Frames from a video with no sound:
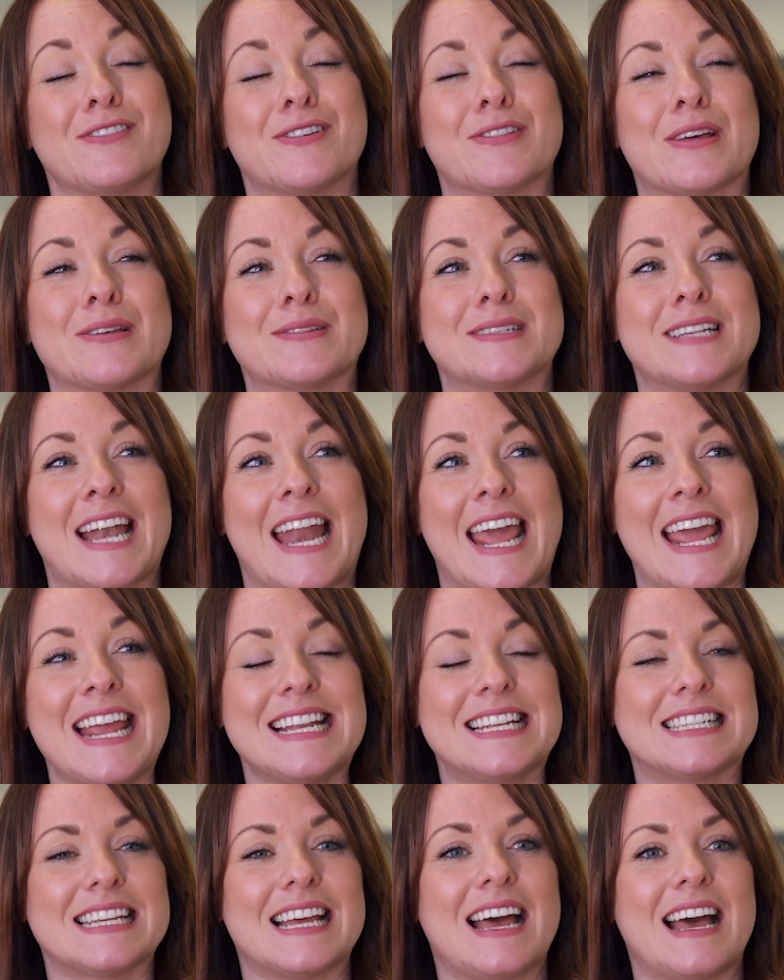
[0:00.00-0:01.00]
and
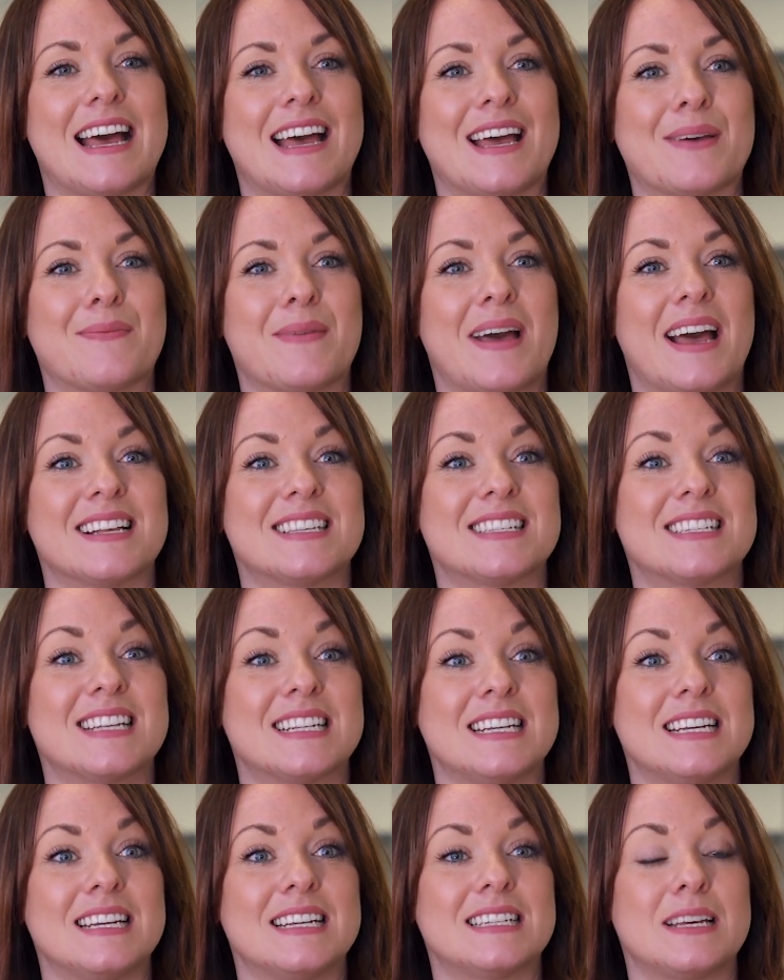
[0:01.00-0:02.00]
2008. I
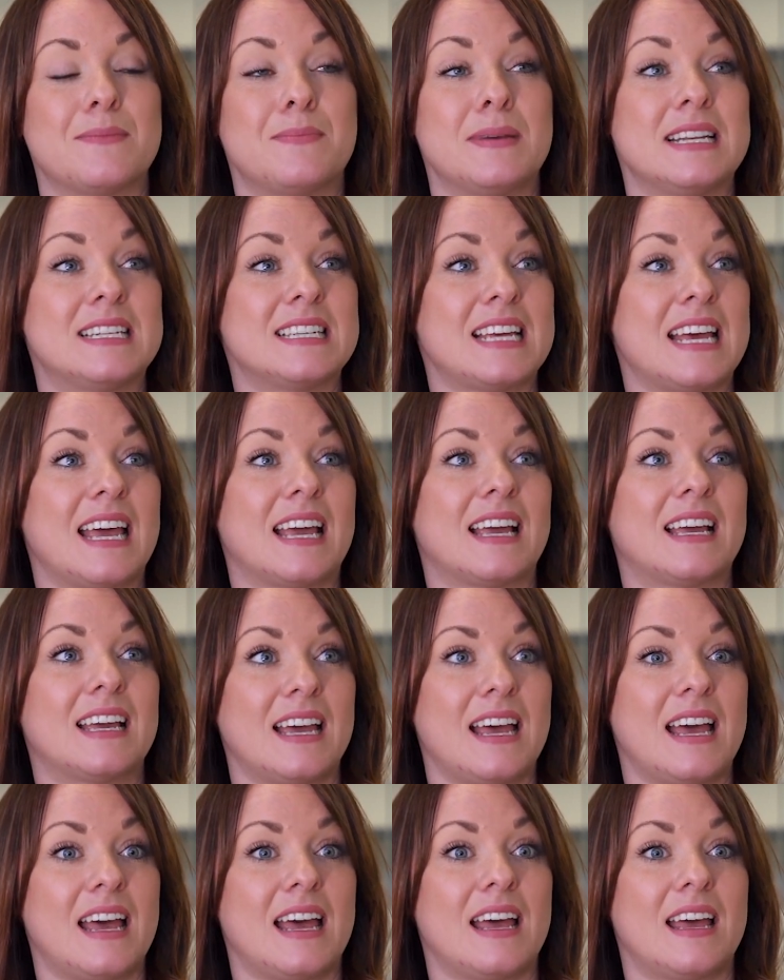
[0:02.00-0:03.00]
studied a
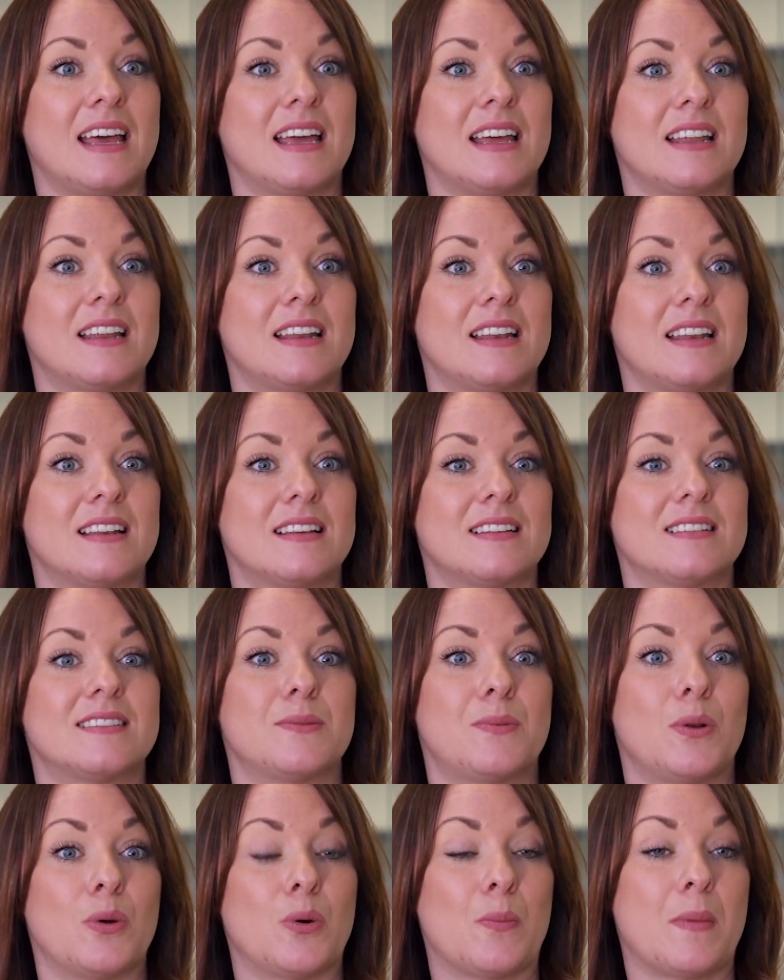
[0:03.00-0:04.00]
BTEC
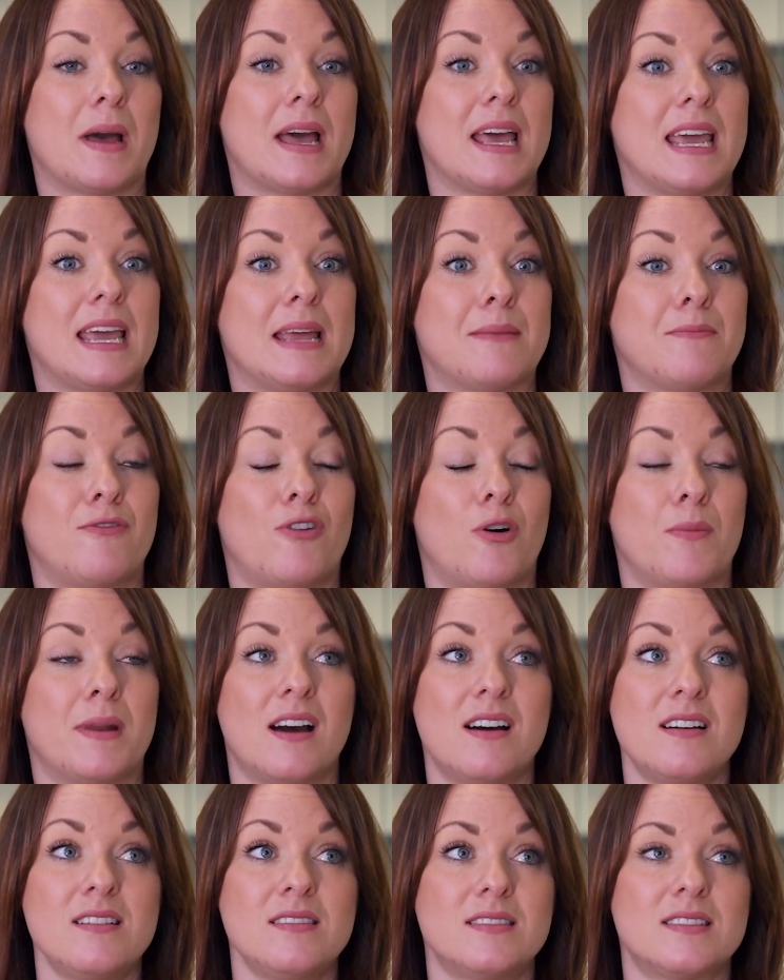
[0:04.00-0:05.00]
diploma in performing
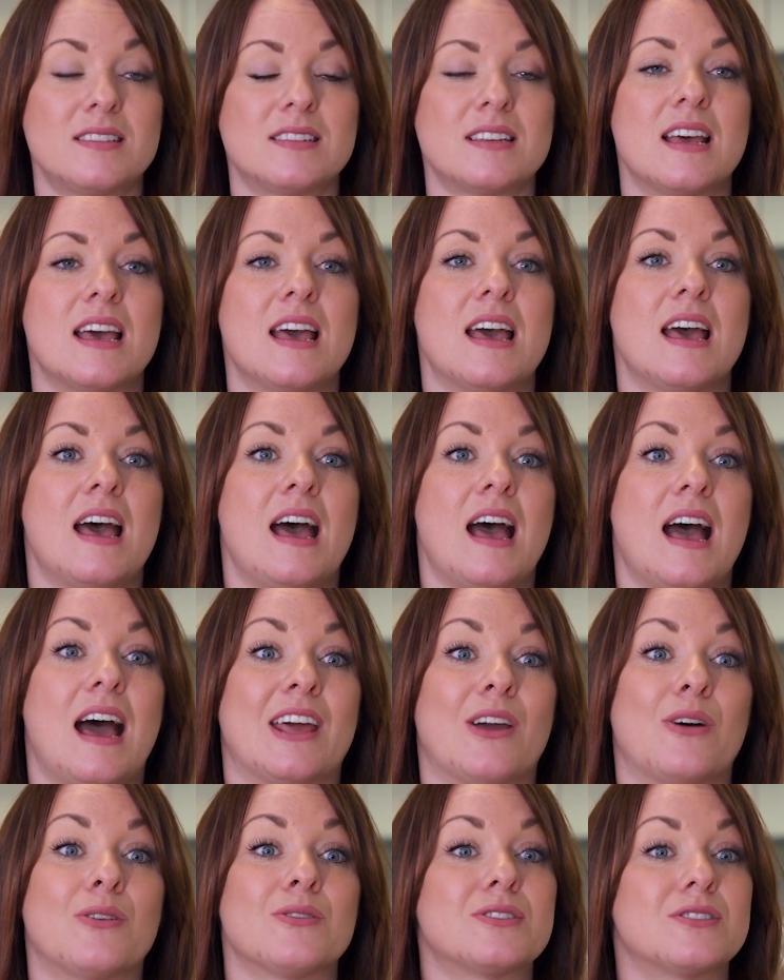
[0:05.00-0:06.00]
arts, and
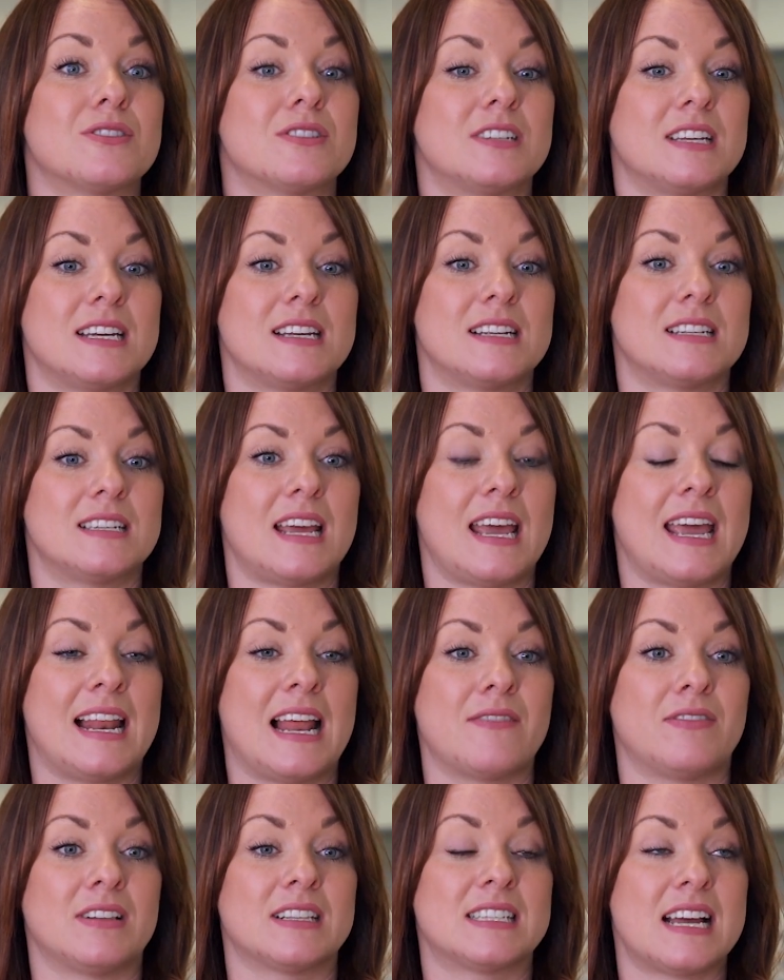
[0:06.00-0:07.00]
I also did
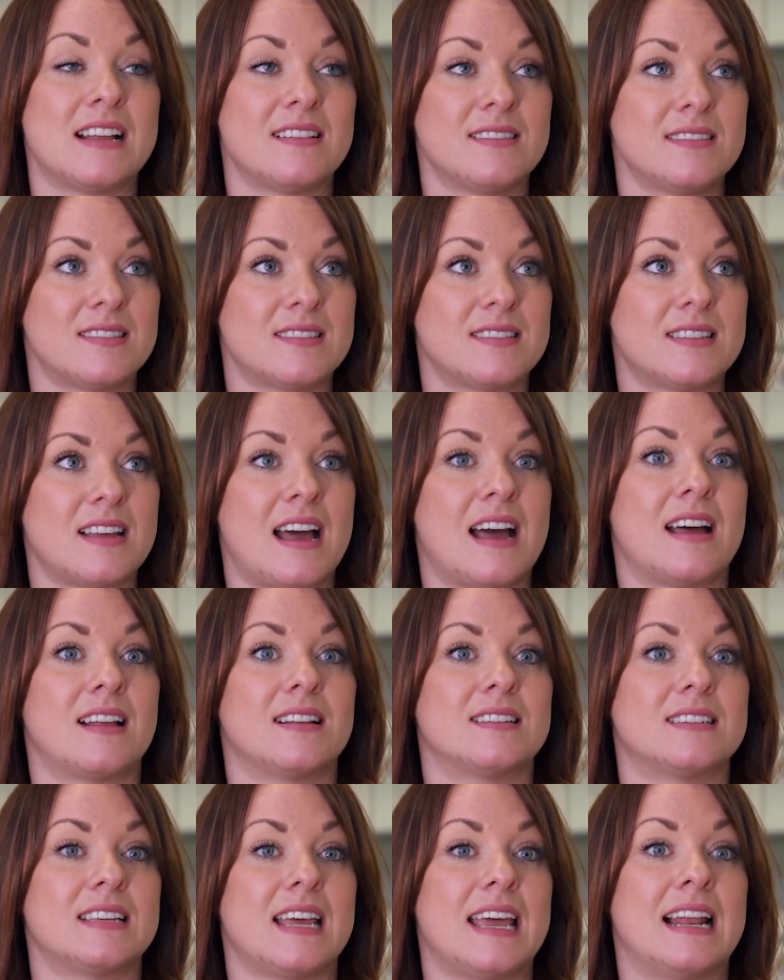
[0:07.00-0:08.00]
A-level dance
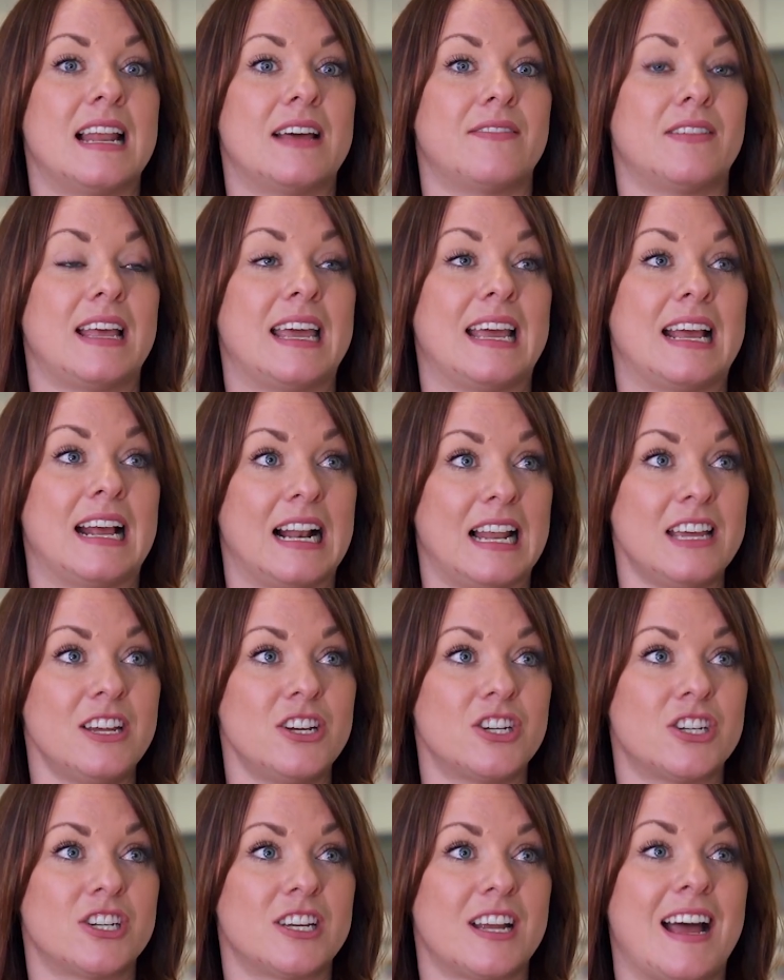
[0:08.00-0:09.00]
and A-level
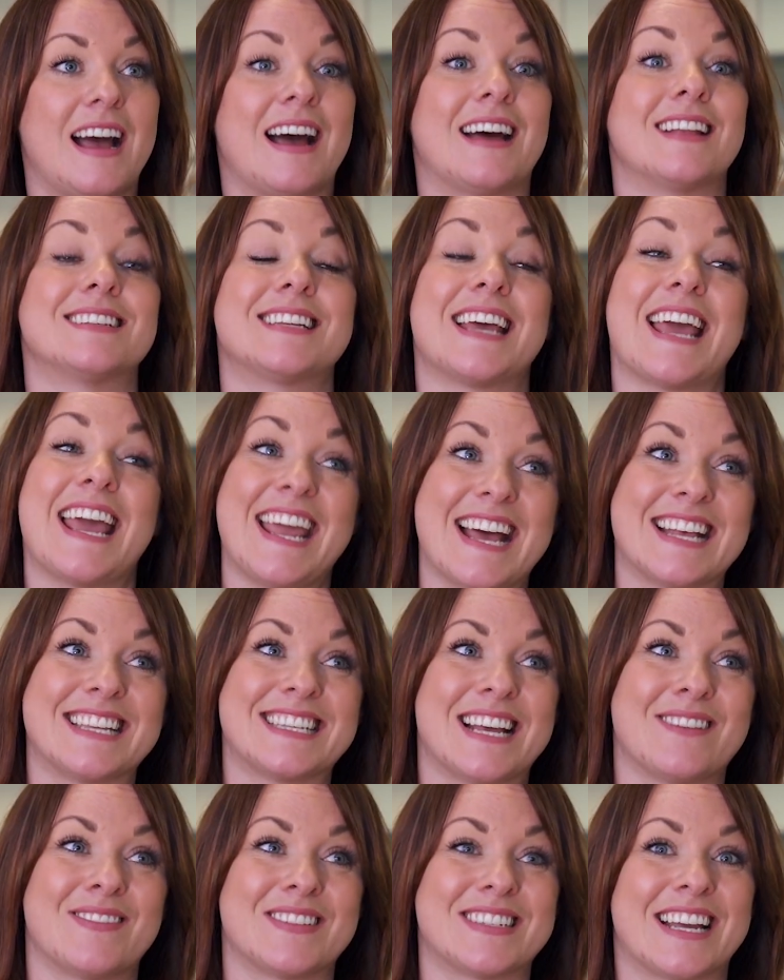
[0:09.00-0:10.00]
English and
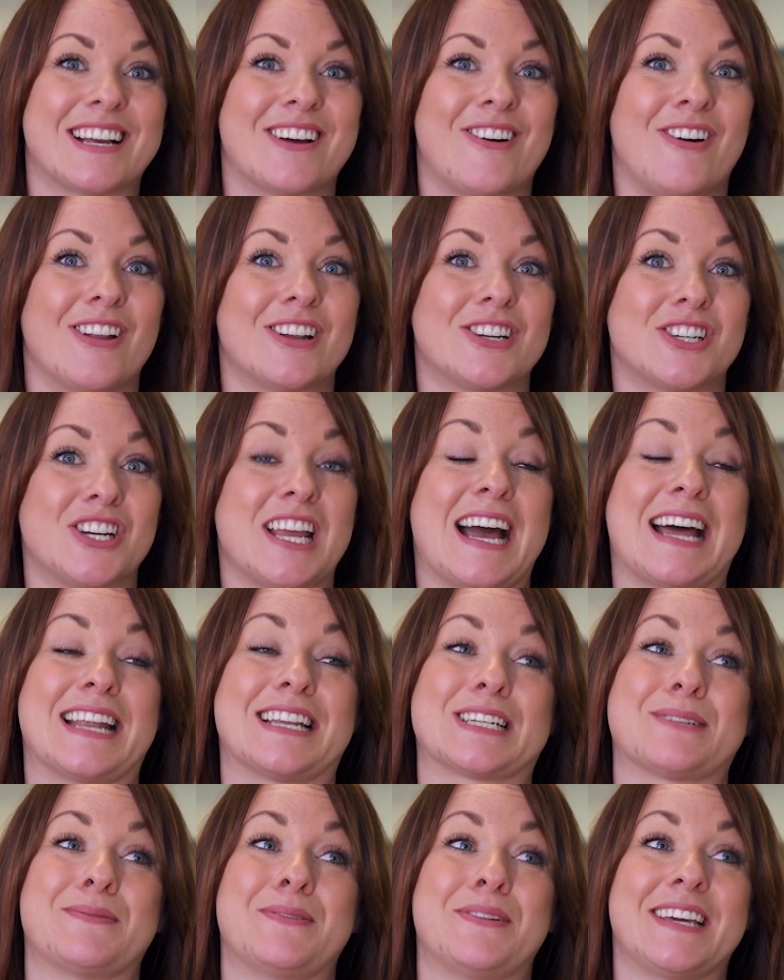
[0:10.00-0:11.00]
AS-level psychology
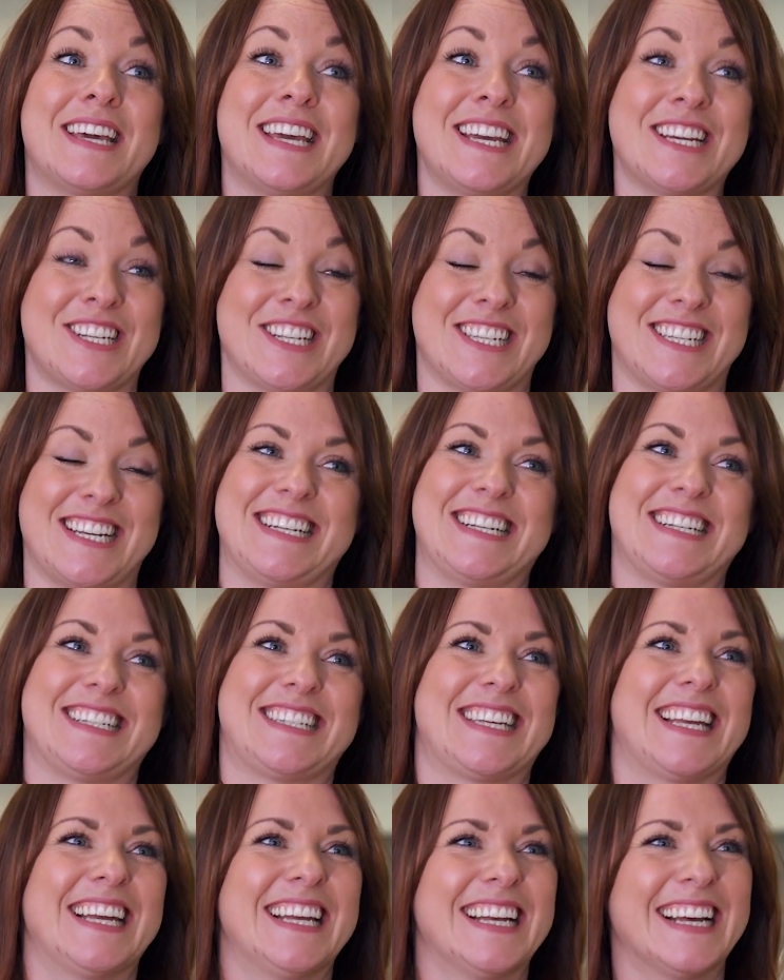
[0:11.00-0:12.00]
and communication
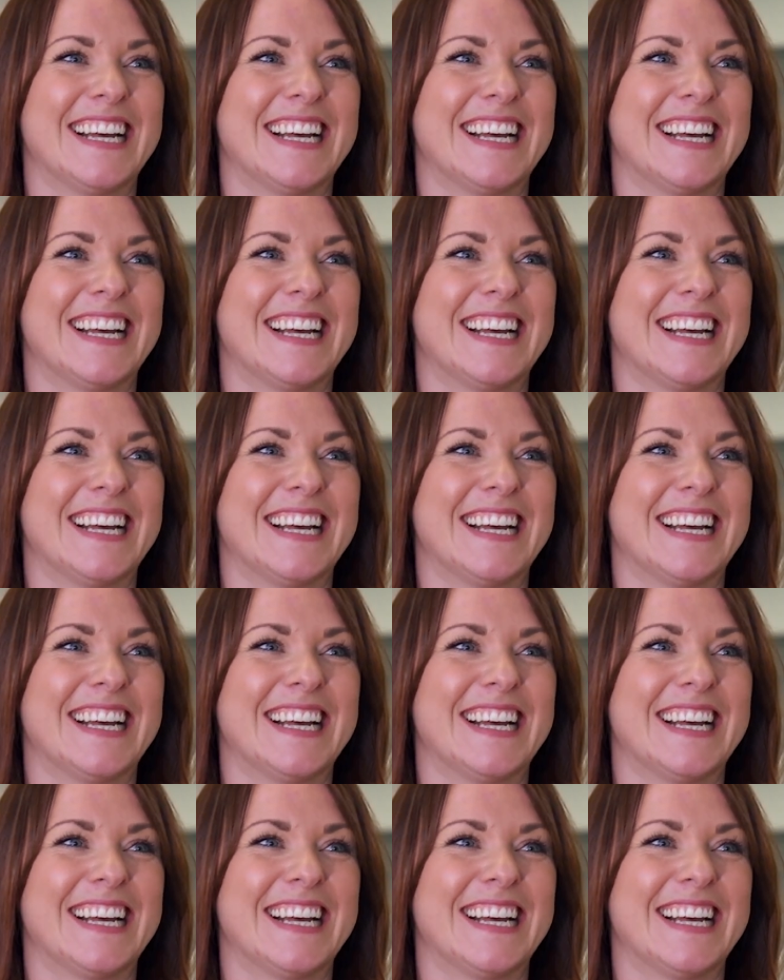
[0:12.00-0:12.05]
studies.